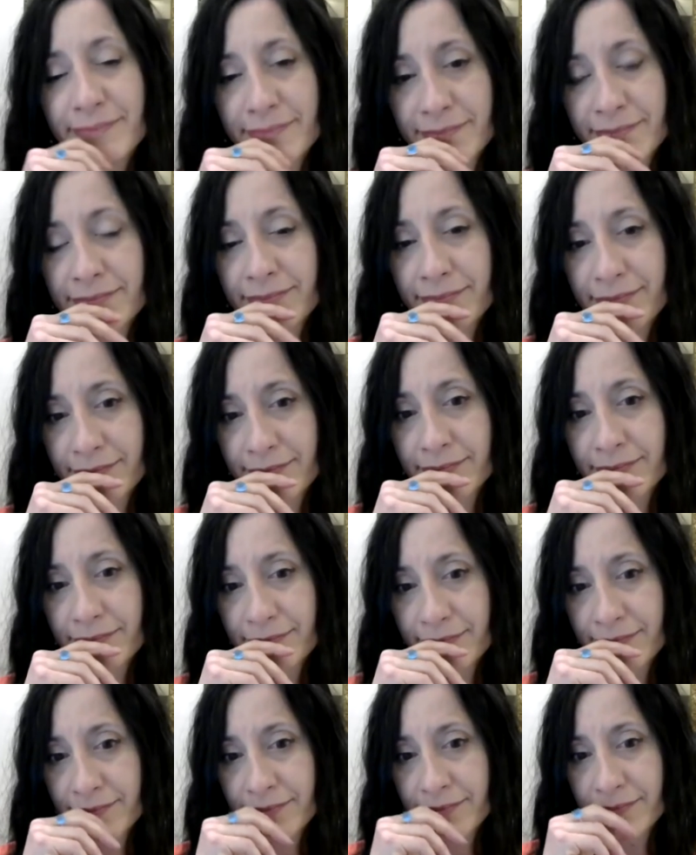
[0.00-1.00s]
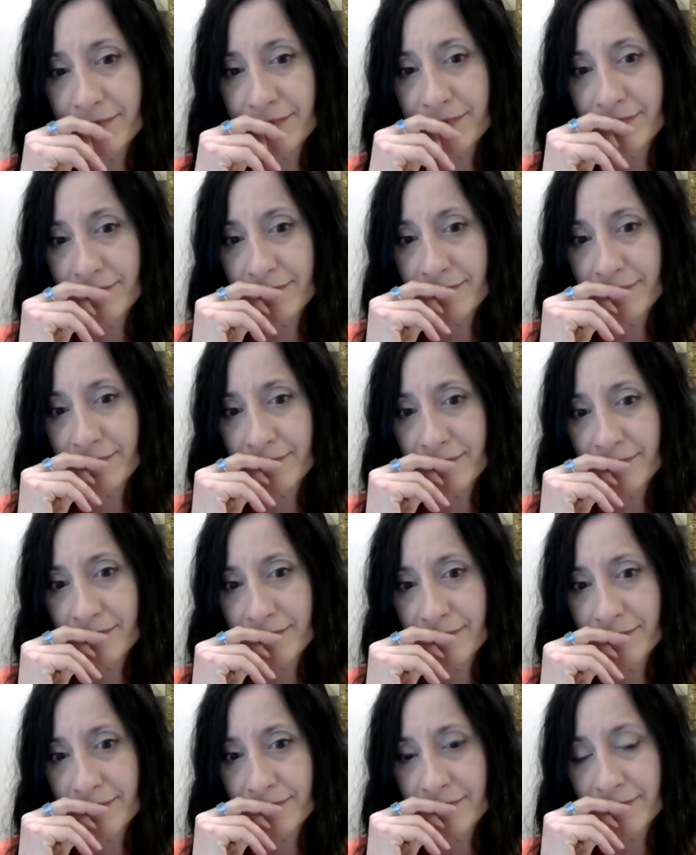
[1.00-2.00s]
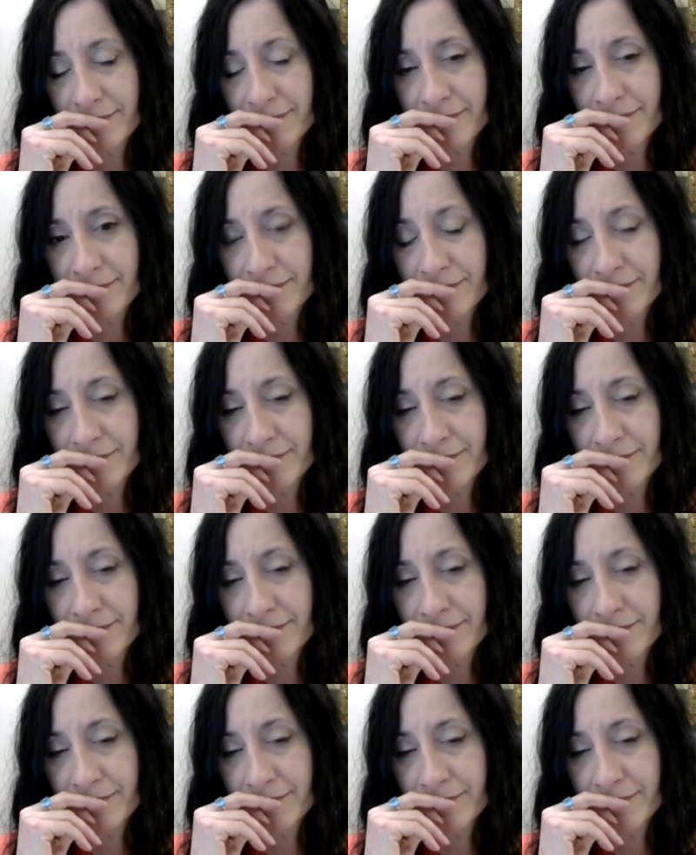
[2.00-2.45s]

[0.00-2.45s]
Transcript: much of my life I have spent